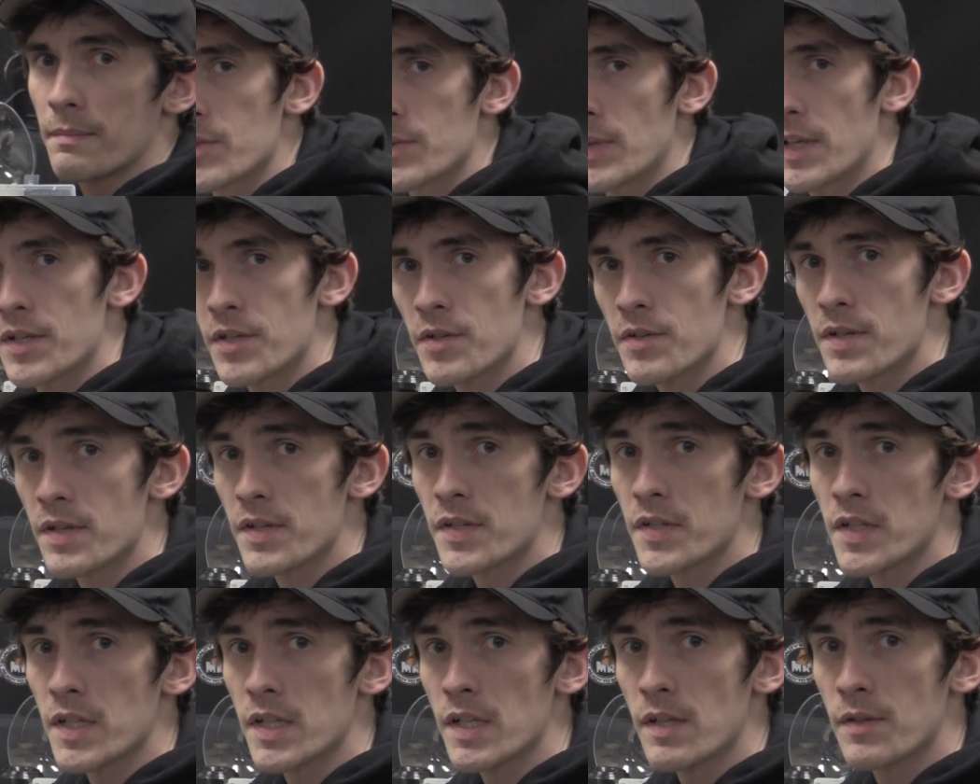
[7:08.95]
So as you can
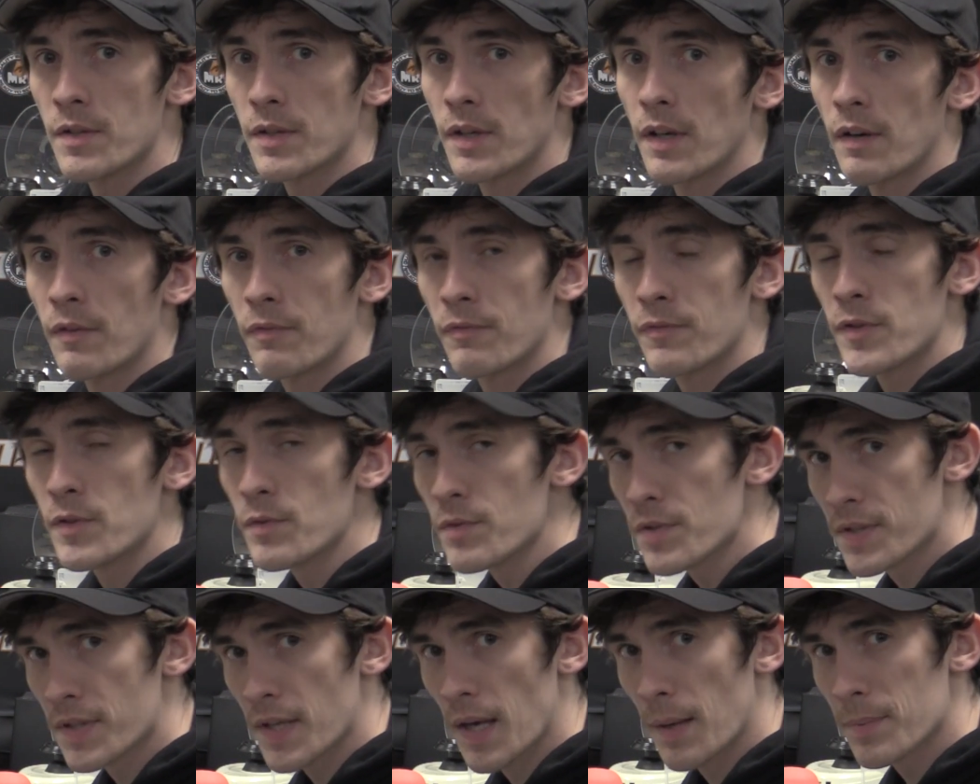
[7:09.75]
see, there are a few
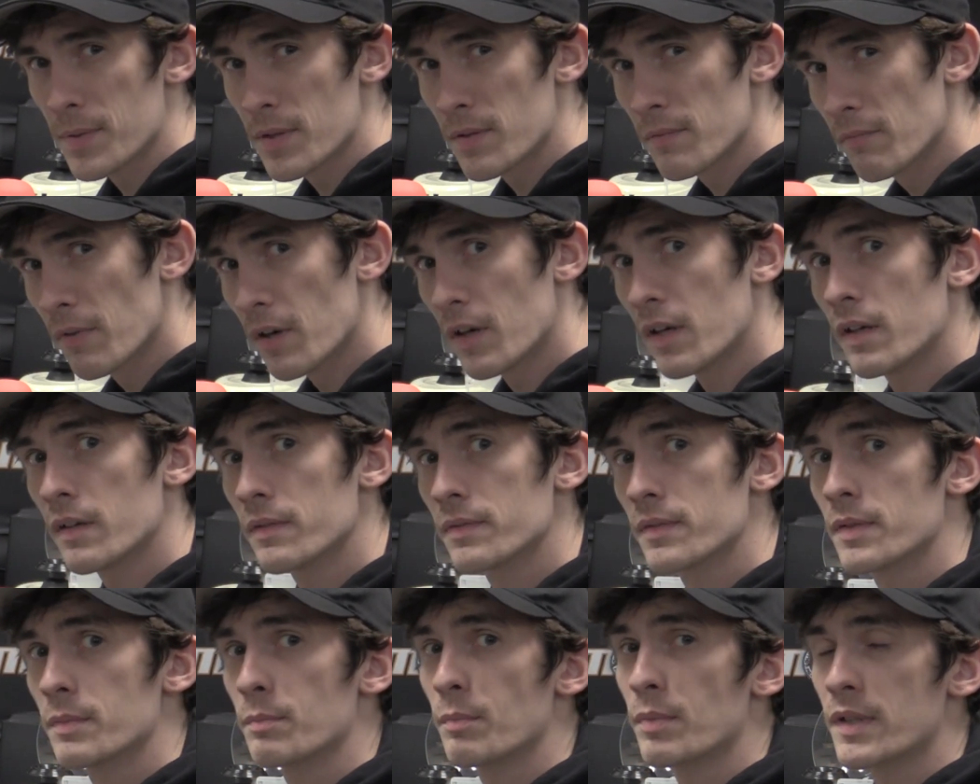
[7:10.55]
steps
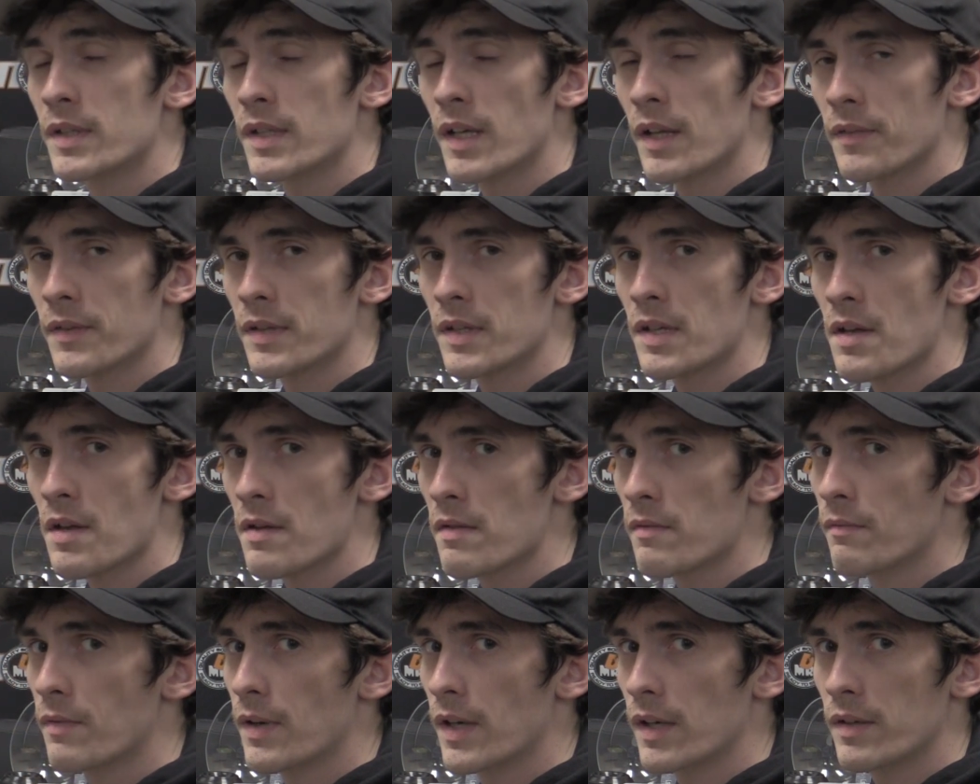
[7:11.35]
involved, but nothing
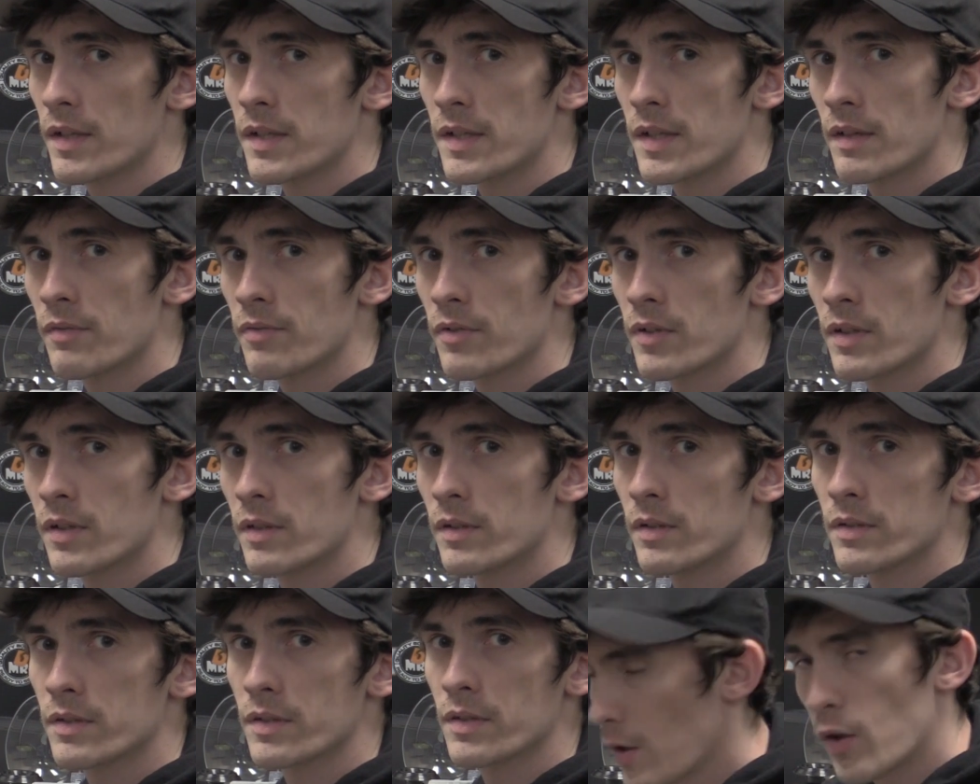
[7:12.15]
very
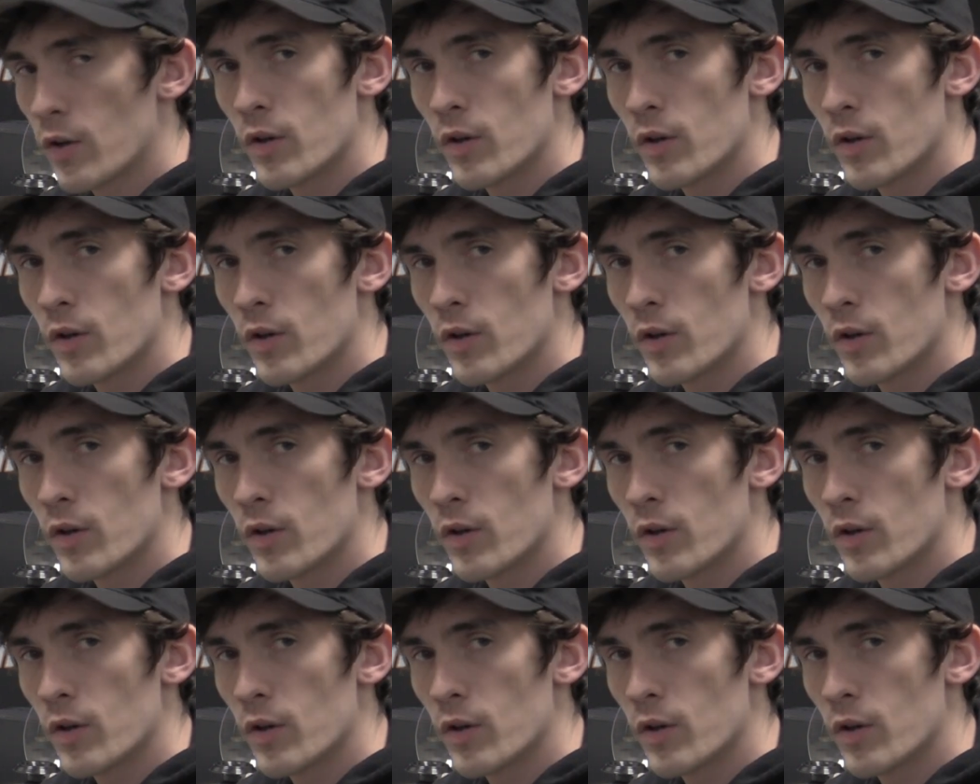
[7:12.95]
difficult.